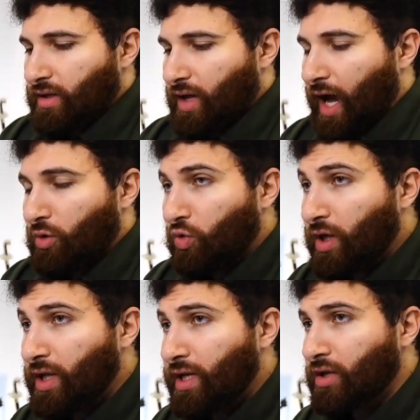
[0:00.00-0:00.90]
I
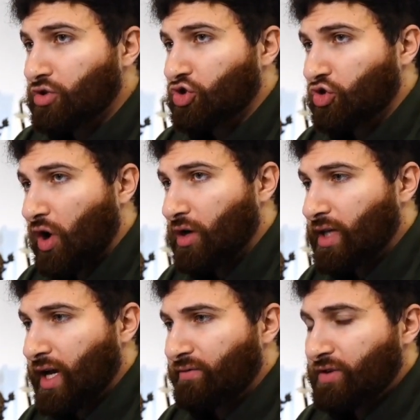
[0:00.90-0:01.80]
really need to
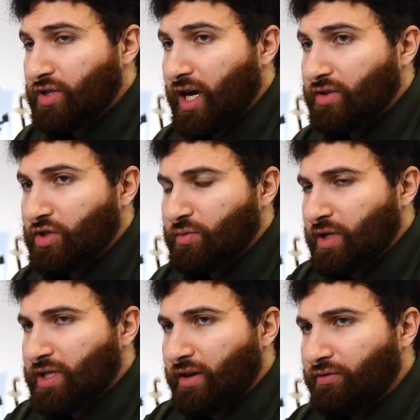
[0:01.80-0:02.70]
strongly emphasize this
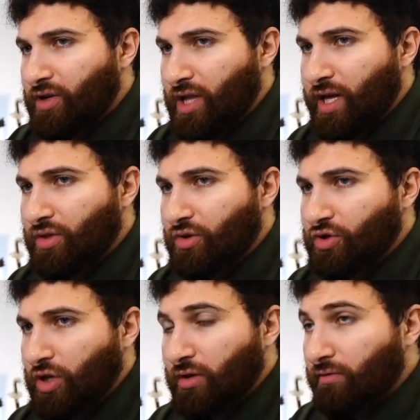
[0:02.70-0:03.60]
because I feel like
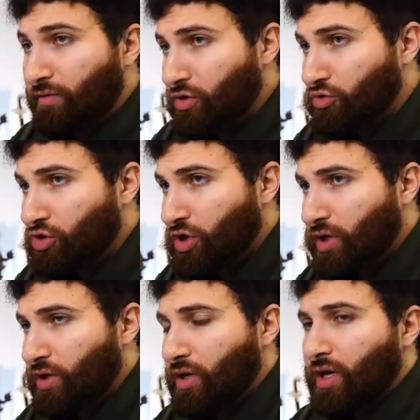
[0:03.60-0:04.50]
there's a
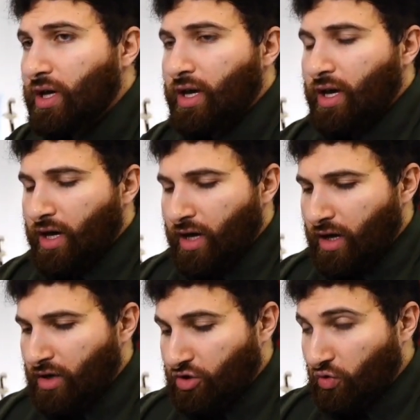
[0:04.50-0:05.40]
confusion
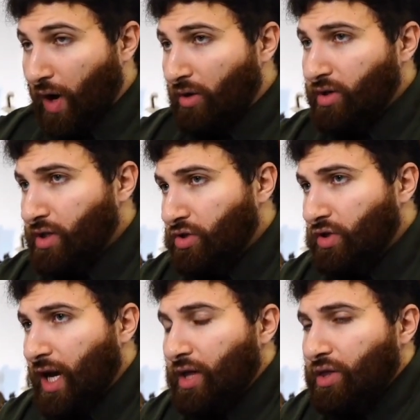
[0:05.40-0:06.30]
surrounding this
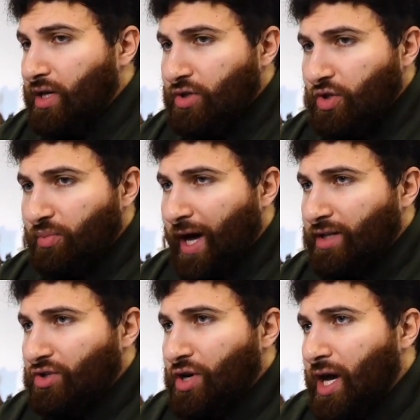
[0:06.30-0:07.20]
that I think is a
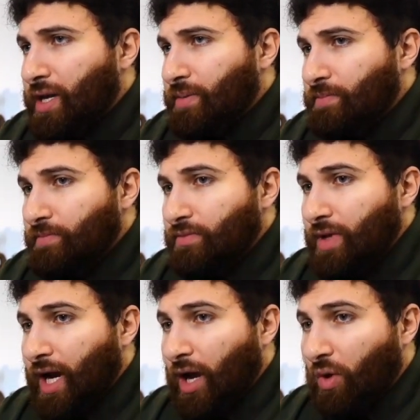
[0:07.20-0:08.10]
bad sign,
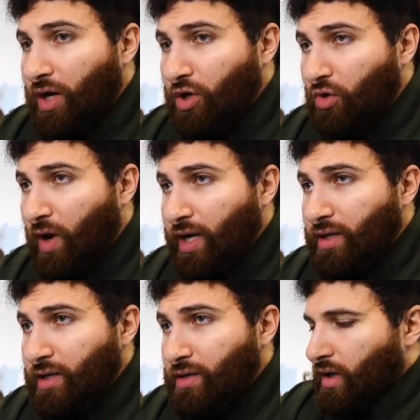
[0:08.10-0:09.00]
and I want to correct
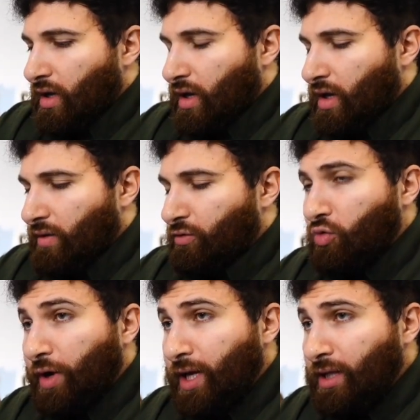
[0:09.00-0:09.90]
it. If you
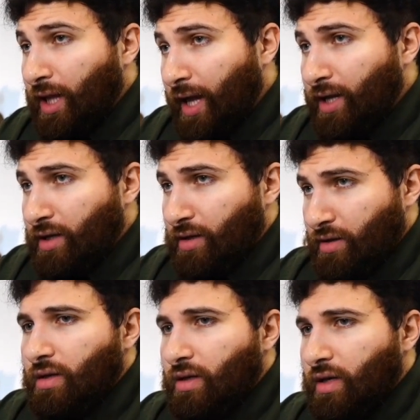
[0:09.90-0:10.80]
read Lenin,
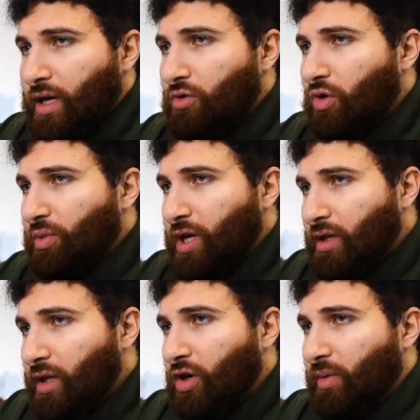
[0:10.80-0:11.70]
he will be
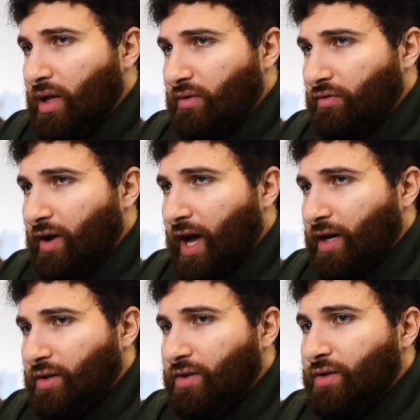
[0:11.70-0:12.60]
clear about the
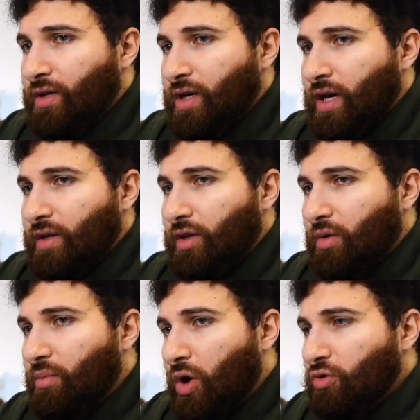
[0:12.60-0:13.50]
fact that the
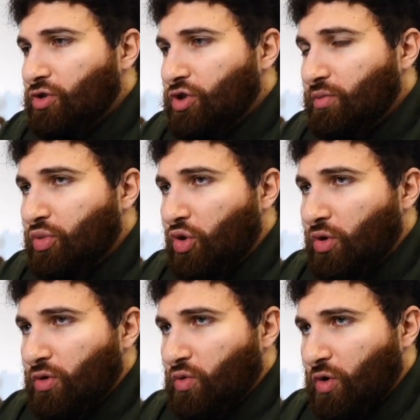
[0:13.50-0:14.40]
most
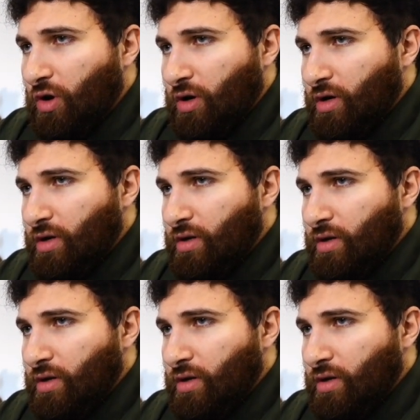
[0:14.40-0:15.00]
important work,